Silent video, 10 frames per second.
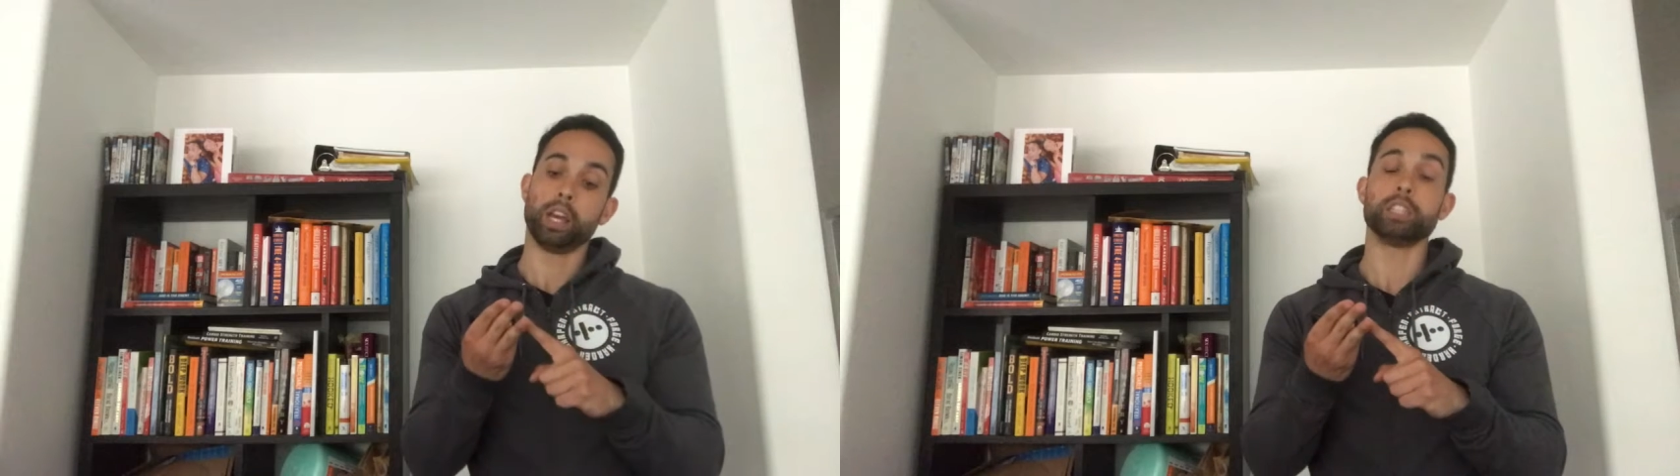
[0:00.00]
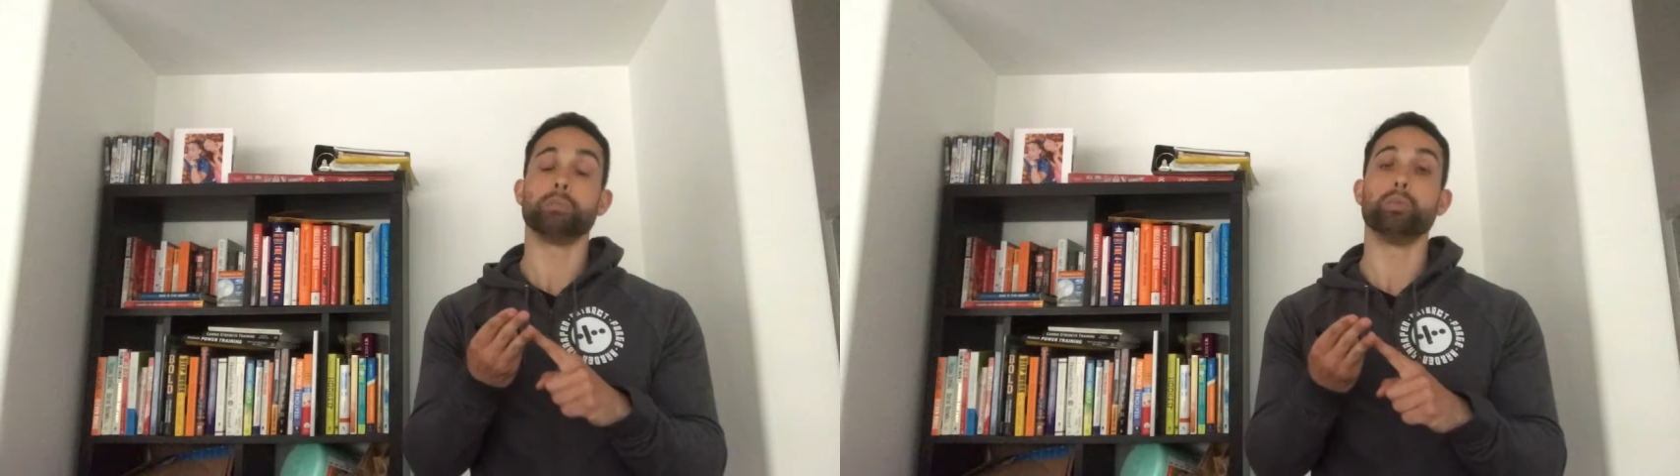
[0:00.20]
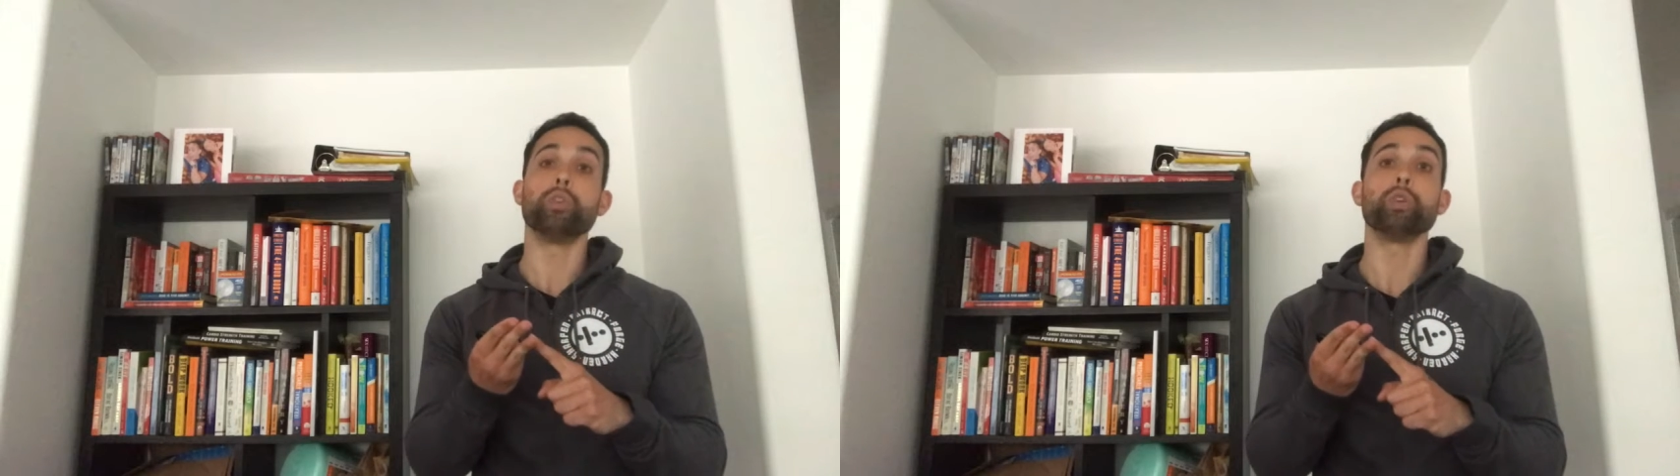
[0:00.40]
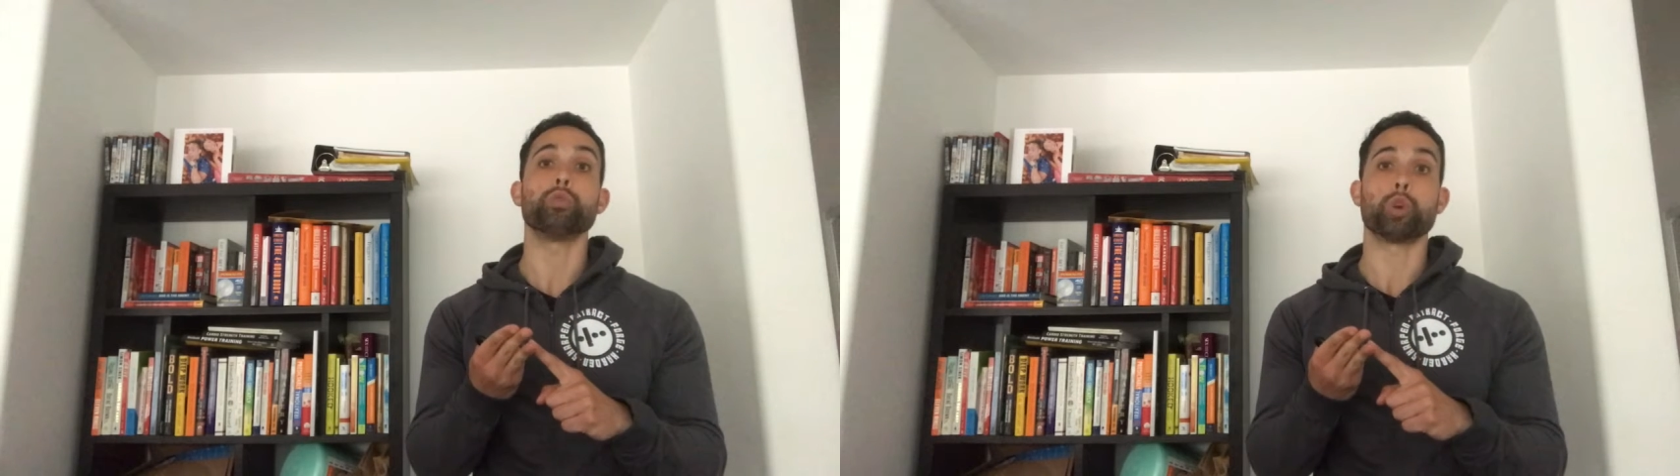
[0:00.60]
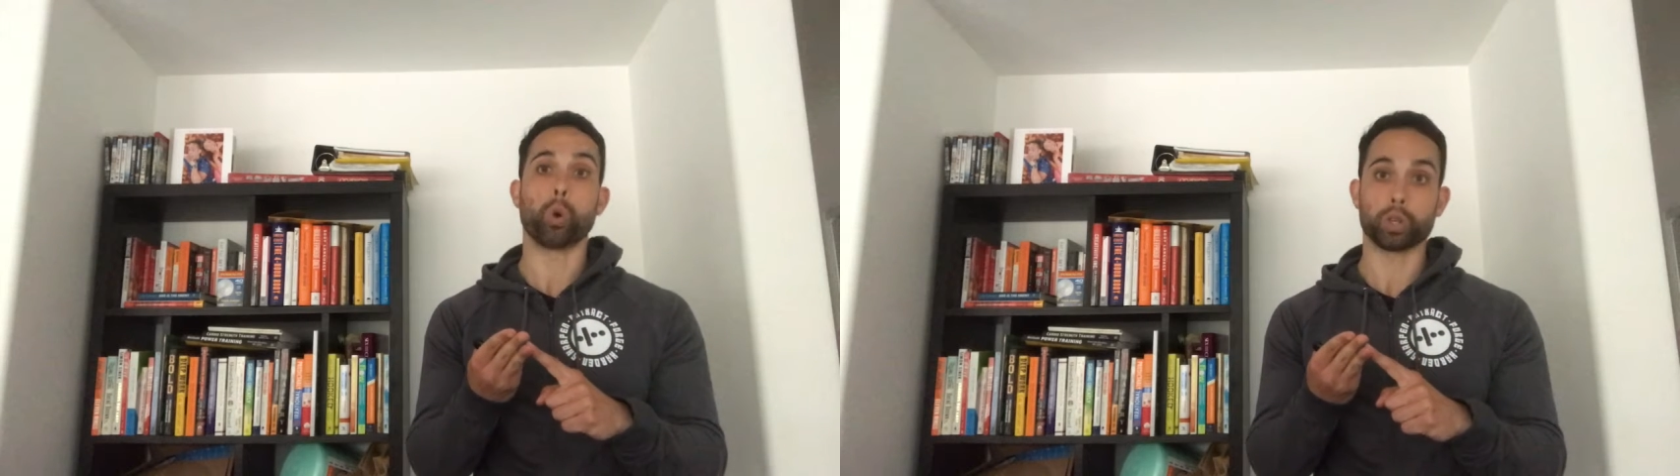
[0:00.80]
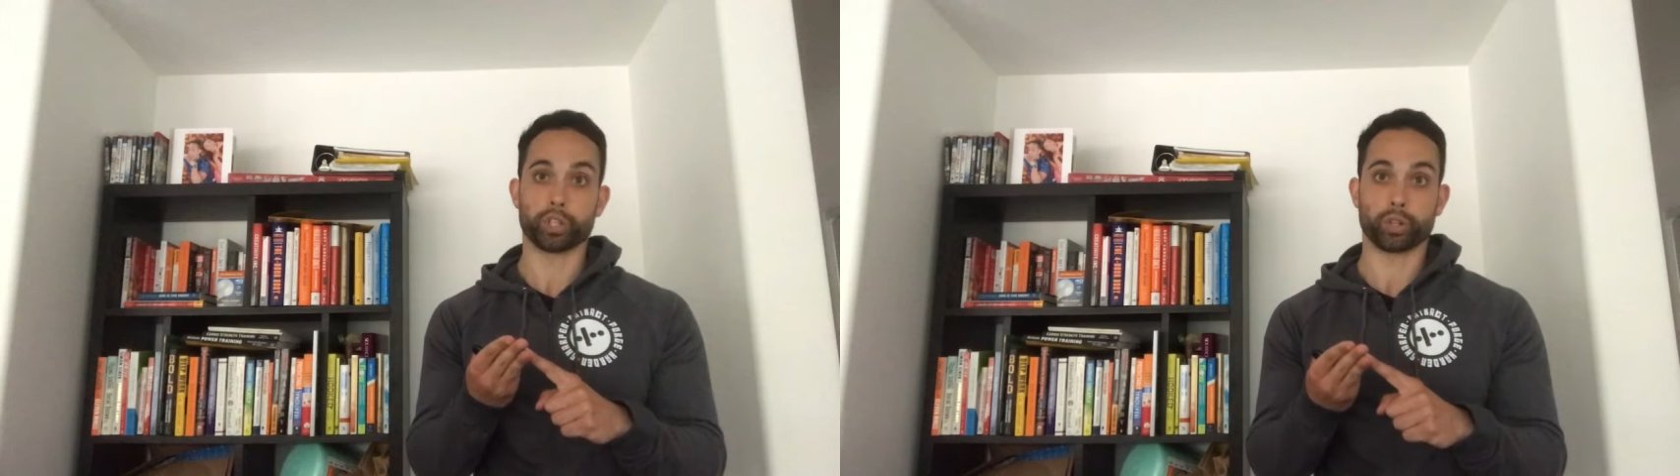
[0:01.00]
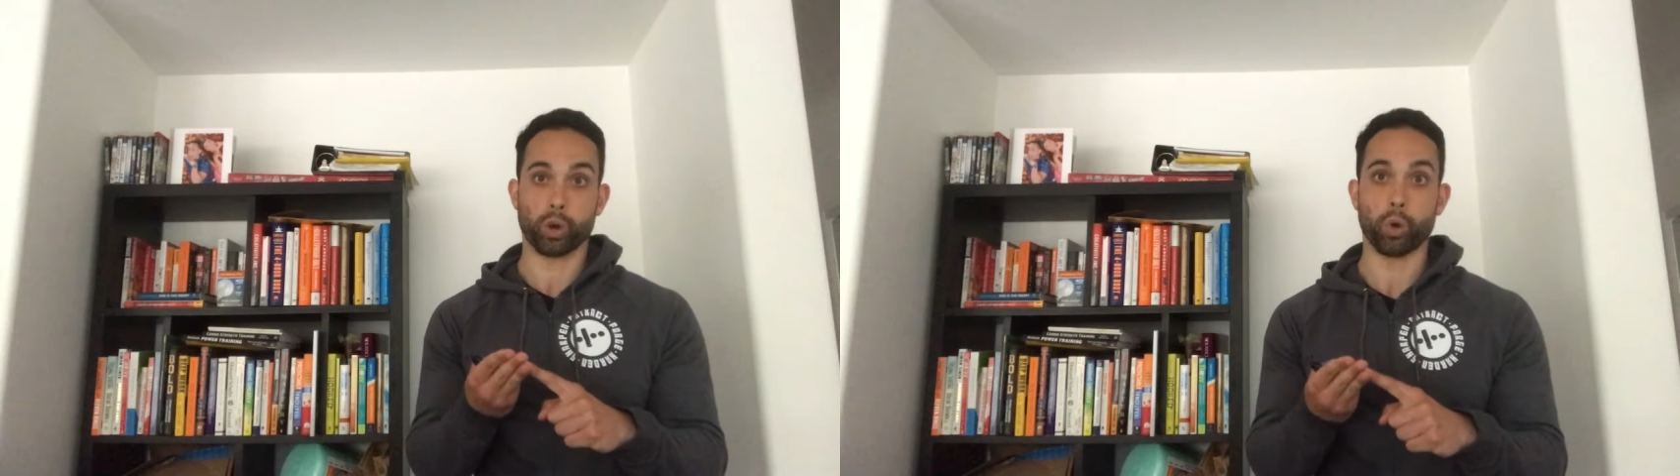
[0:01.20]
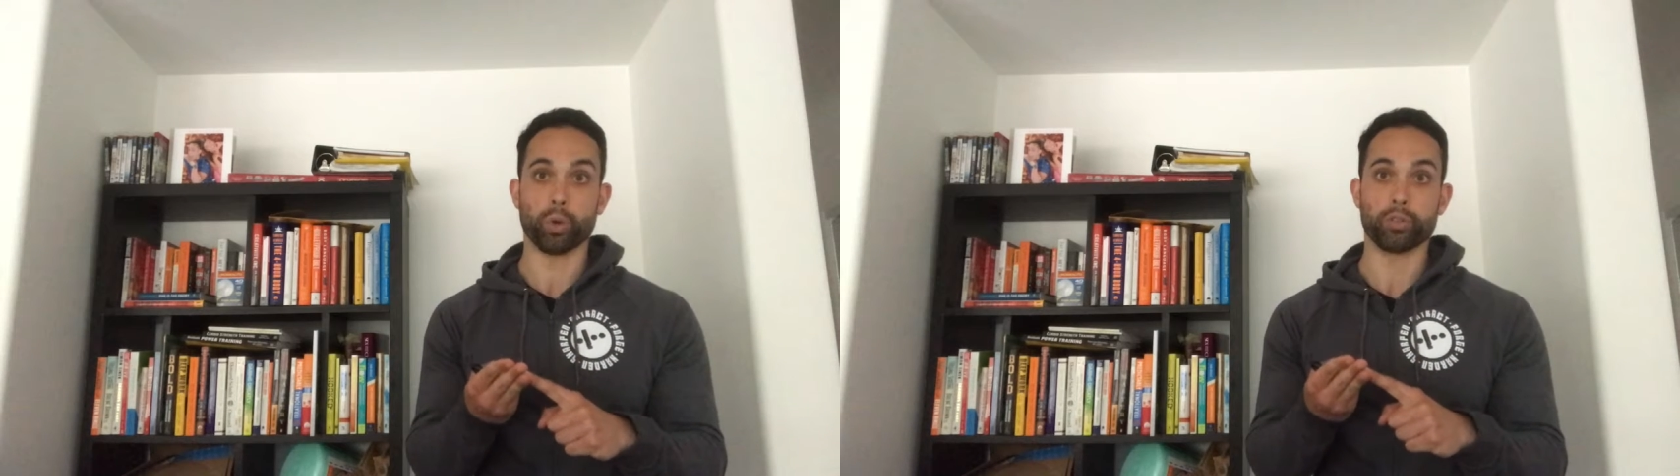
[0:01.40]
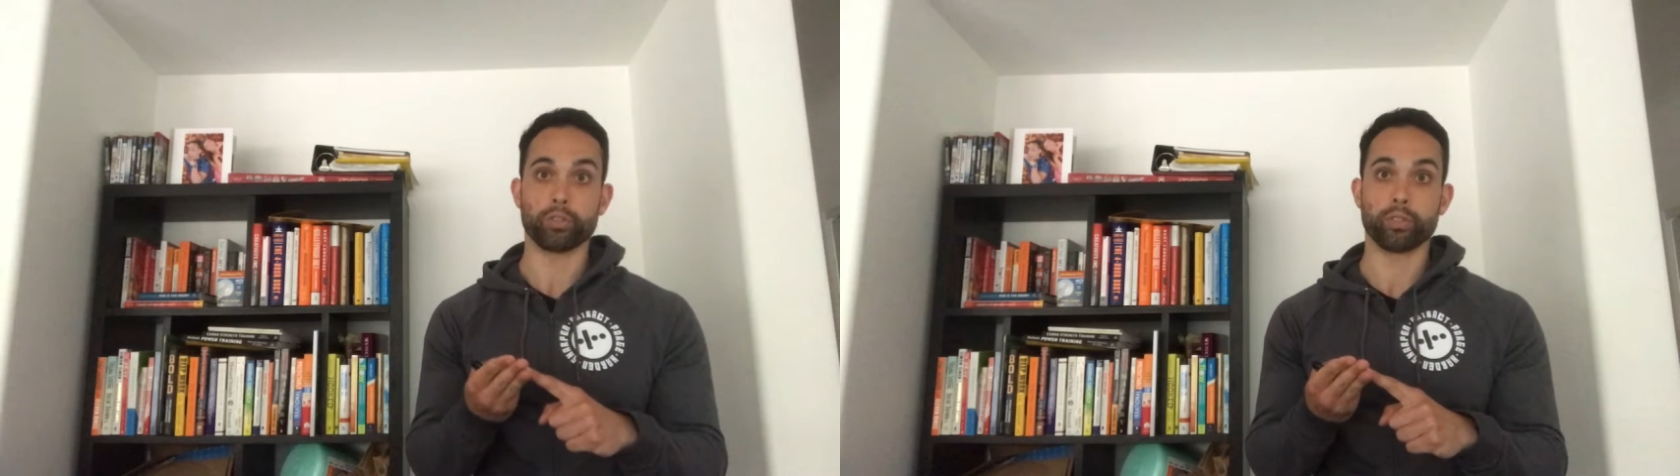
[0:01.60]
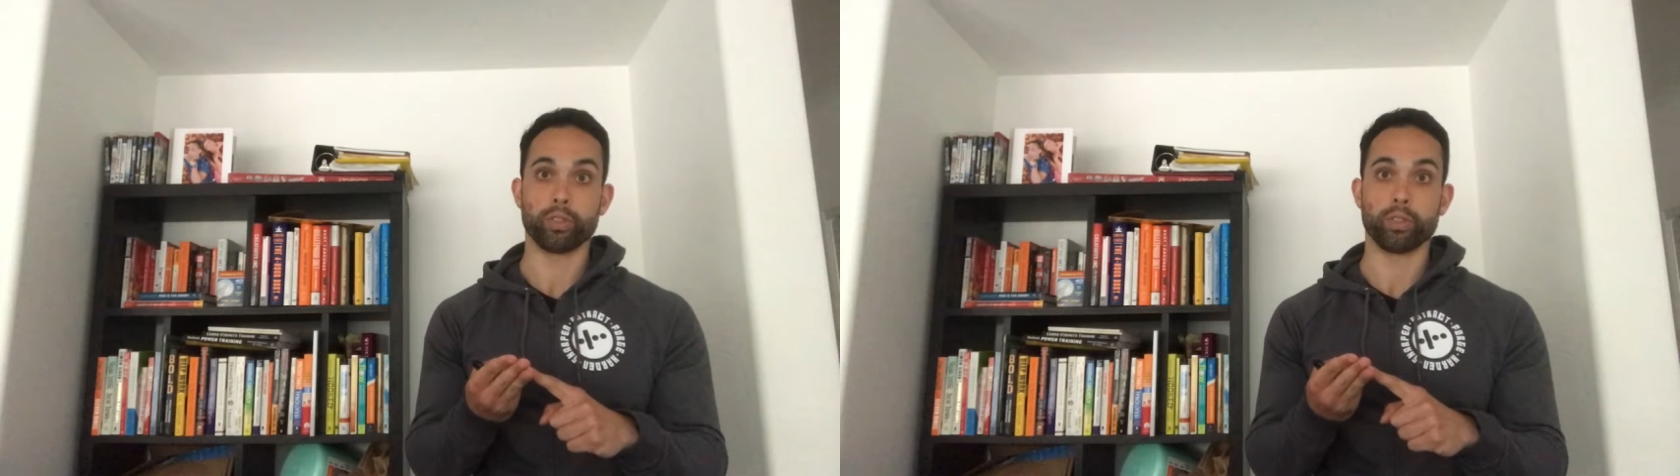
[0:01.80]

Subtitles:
Is it moving you towards your goals?